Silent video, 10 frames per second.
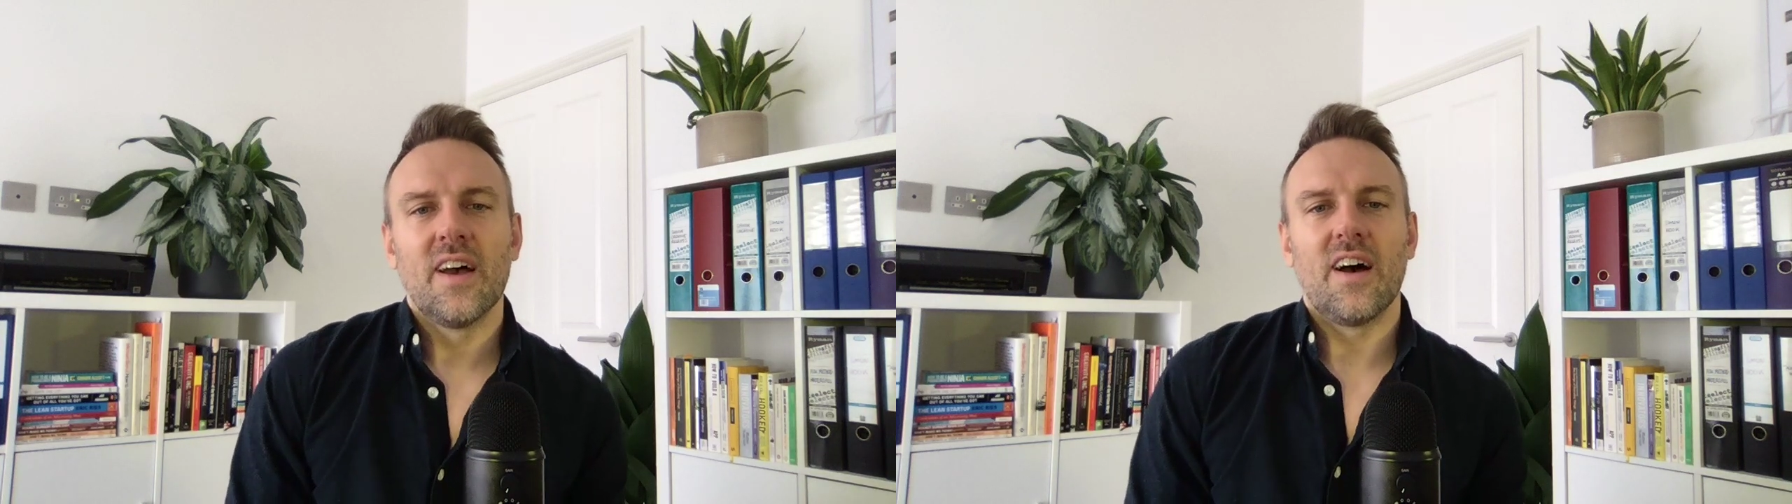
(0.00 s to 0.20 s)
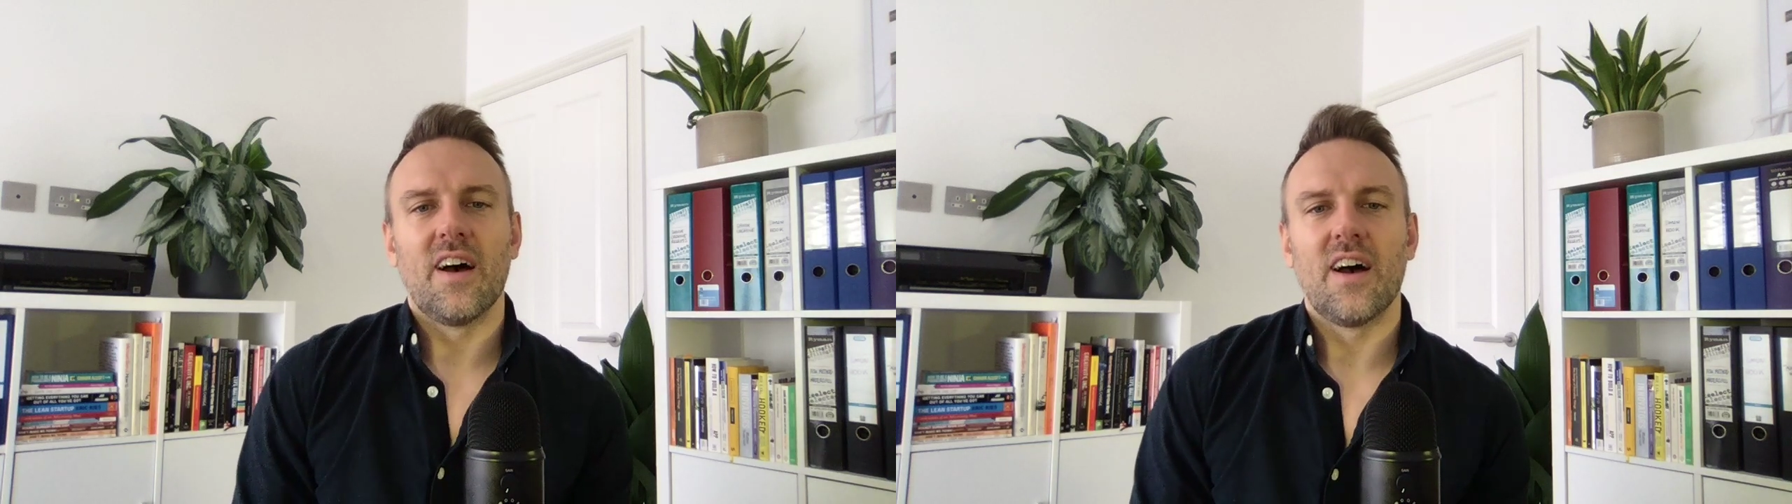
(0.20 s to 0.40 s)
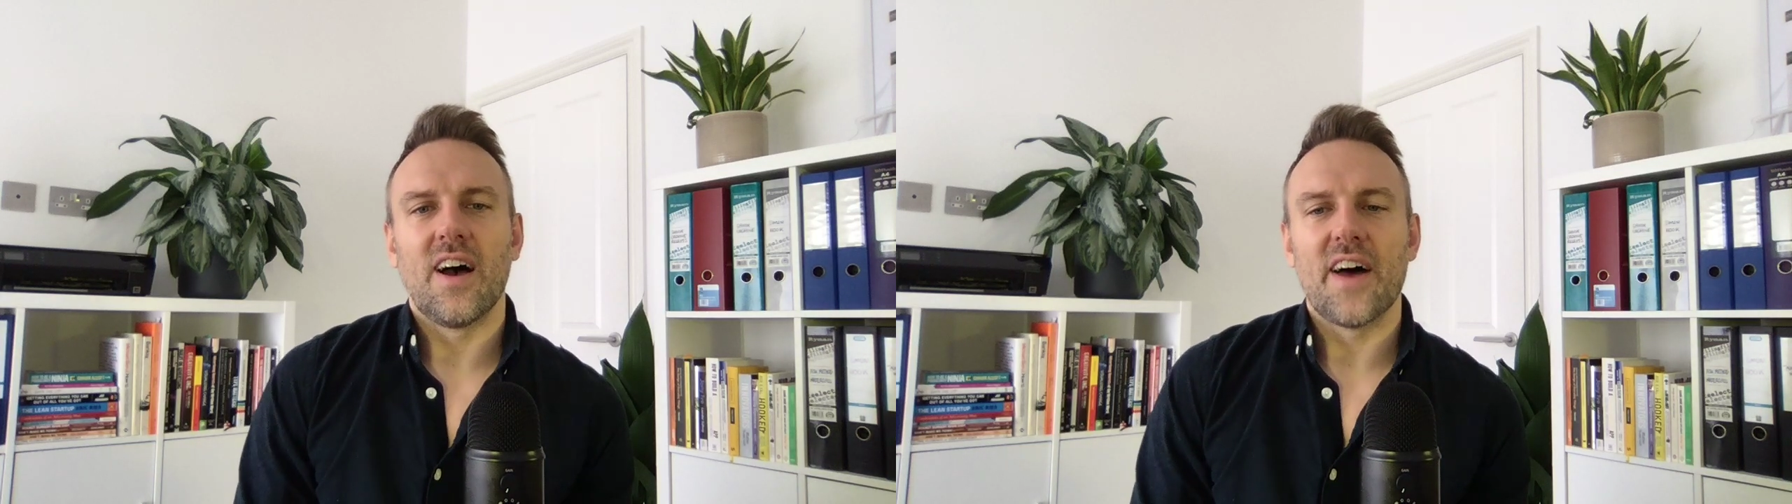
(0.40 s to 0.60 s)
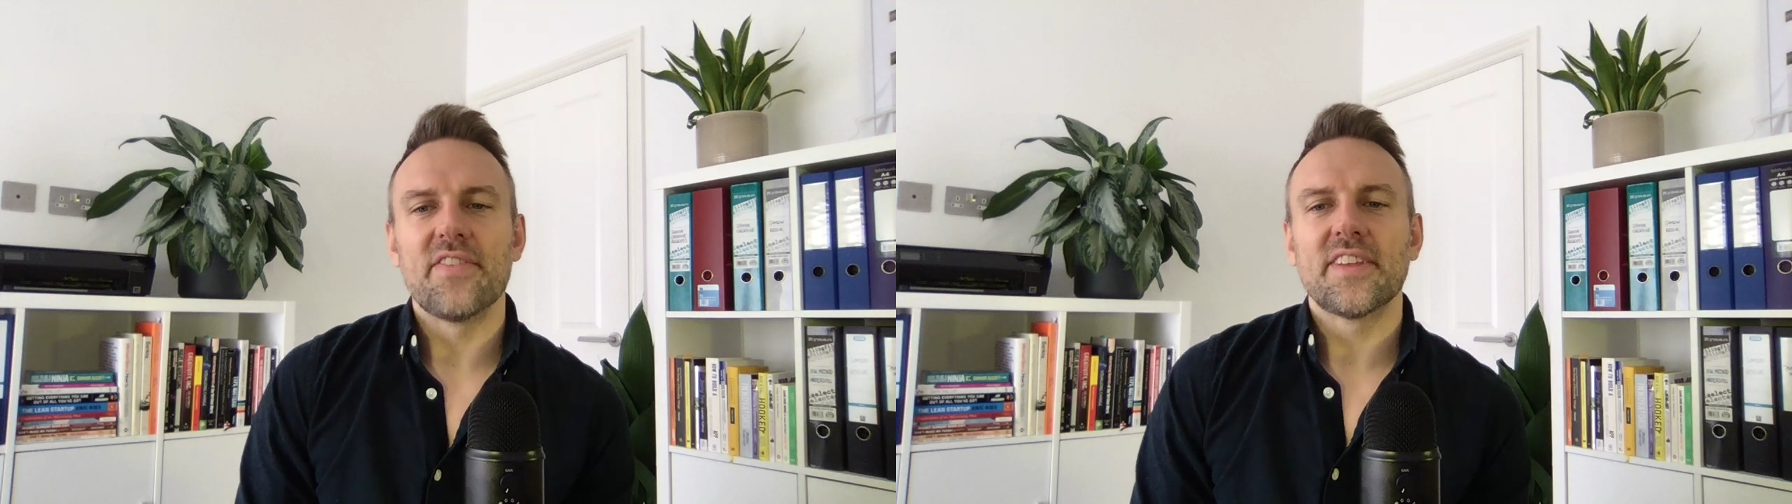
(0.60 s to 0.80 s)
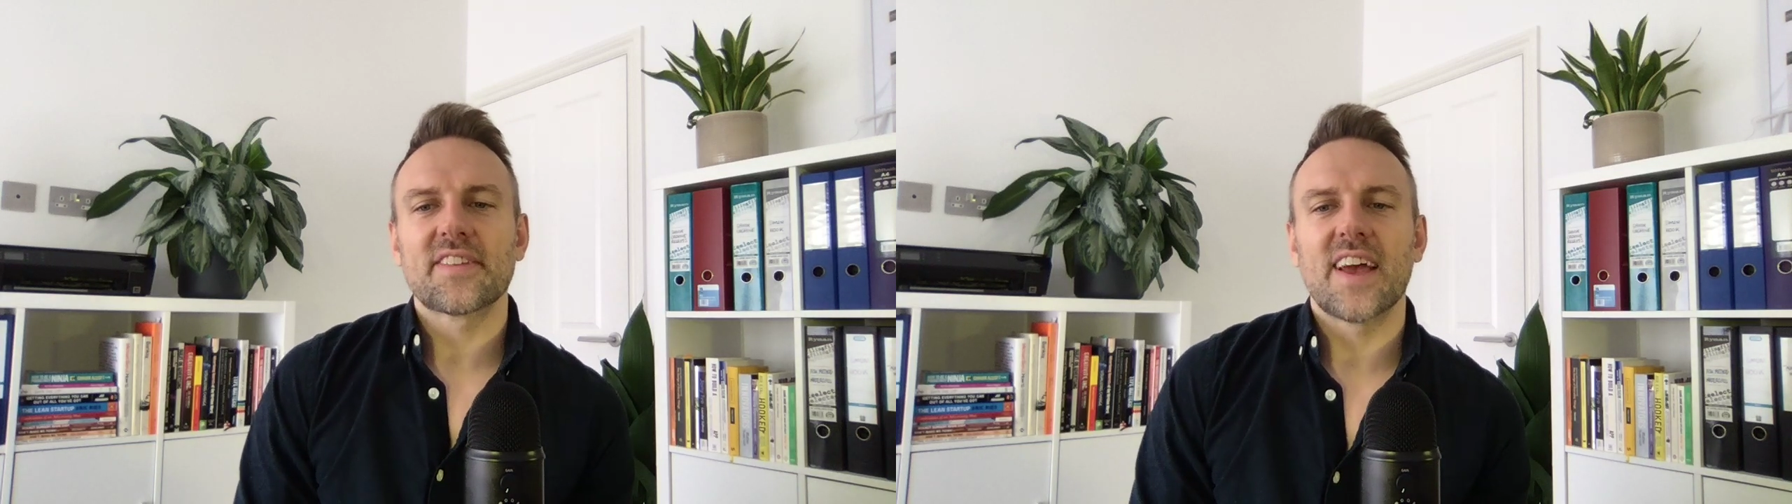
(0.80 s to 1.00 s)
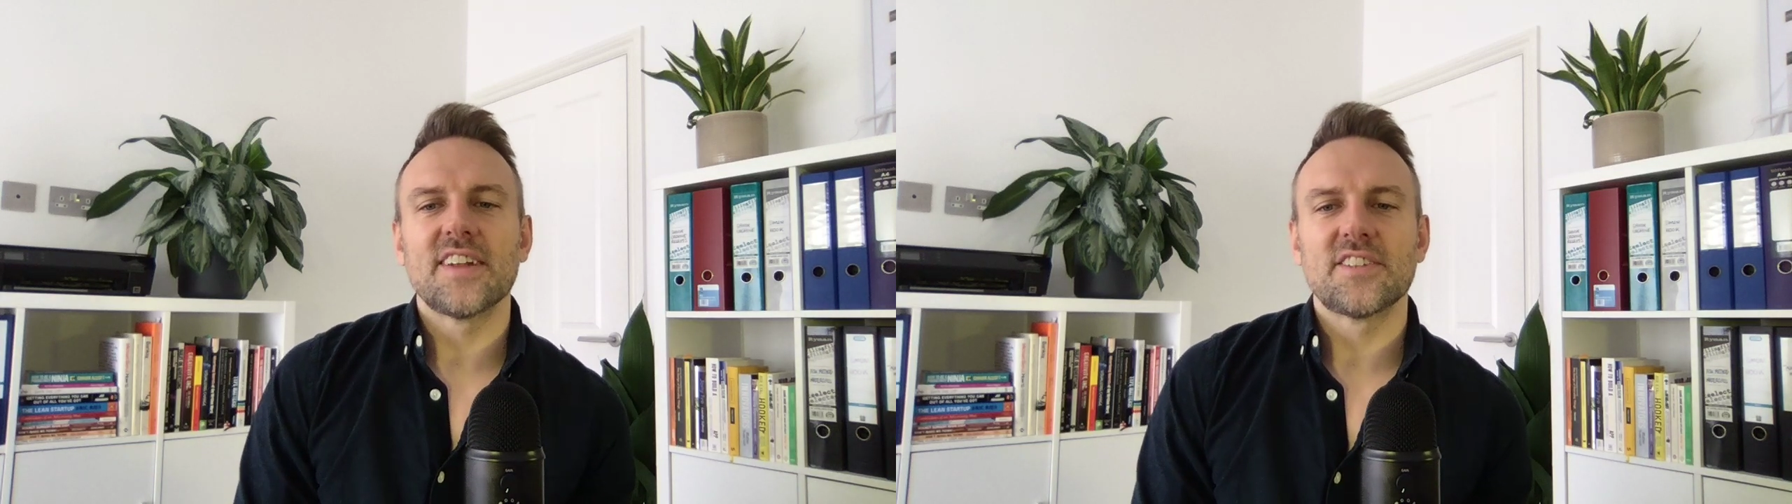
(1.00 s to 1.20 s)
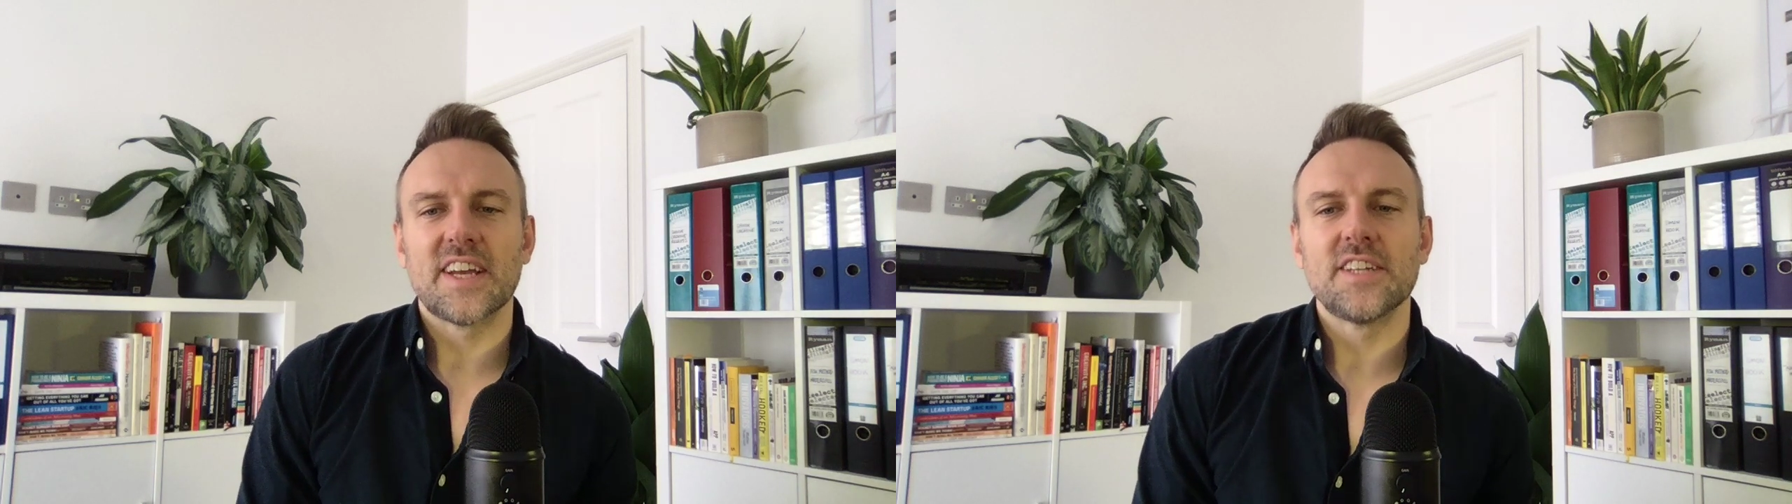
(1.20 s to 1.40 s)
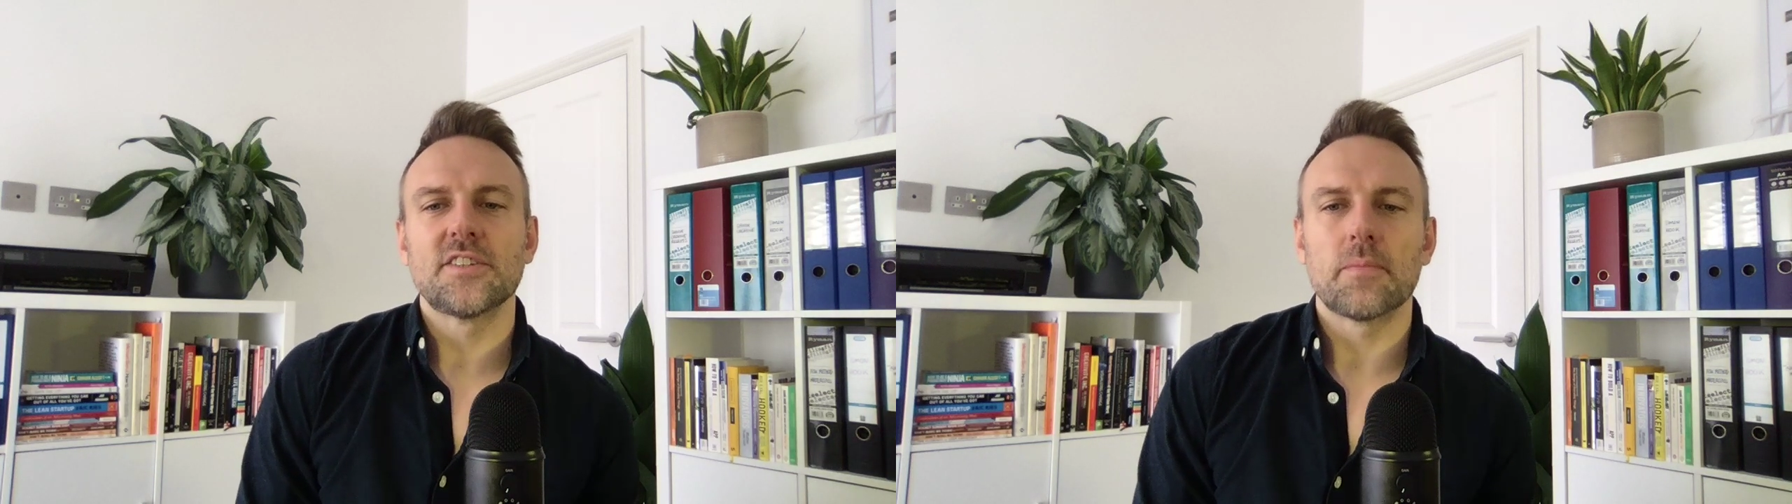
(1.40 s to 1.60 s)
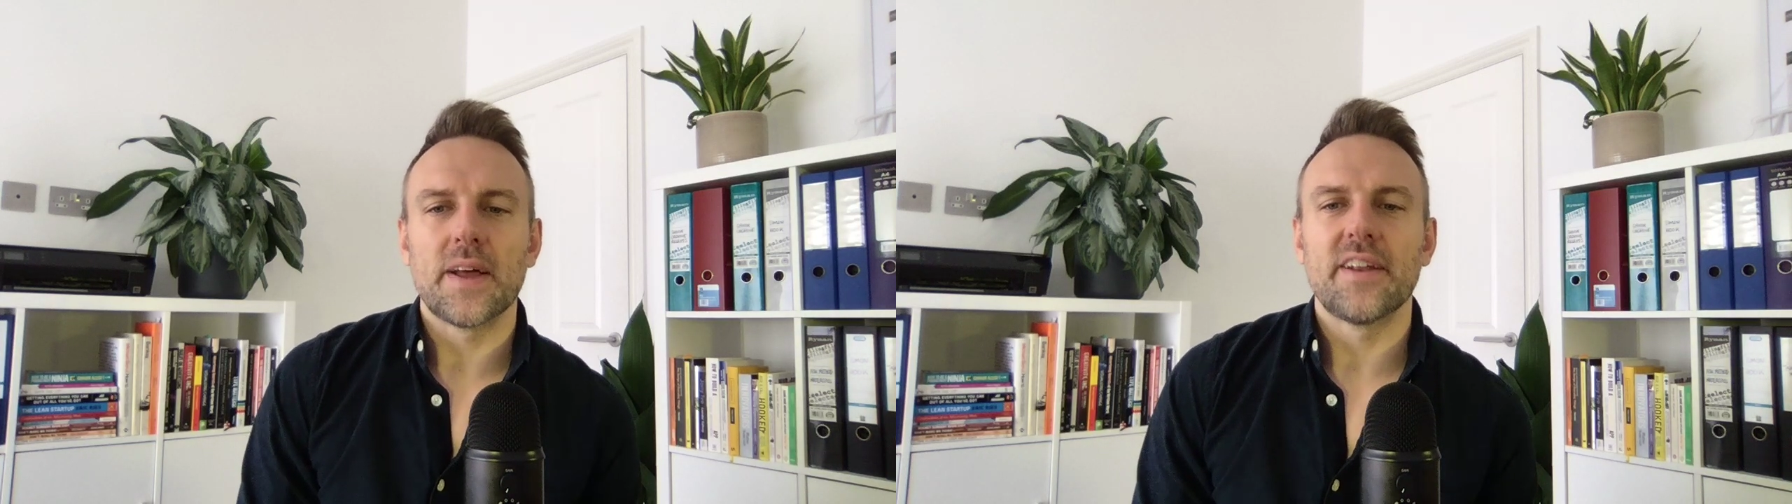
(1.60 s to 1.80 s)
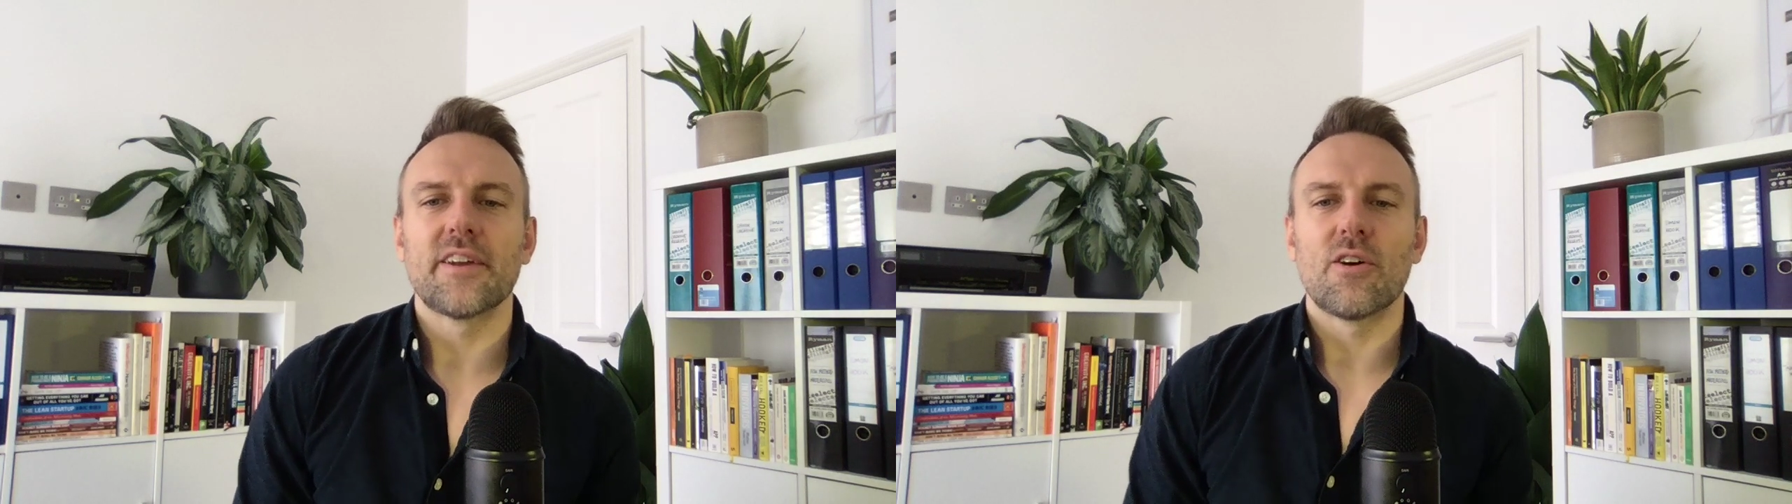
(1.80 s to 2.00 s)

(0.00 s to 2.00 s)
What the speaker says: And this can change depending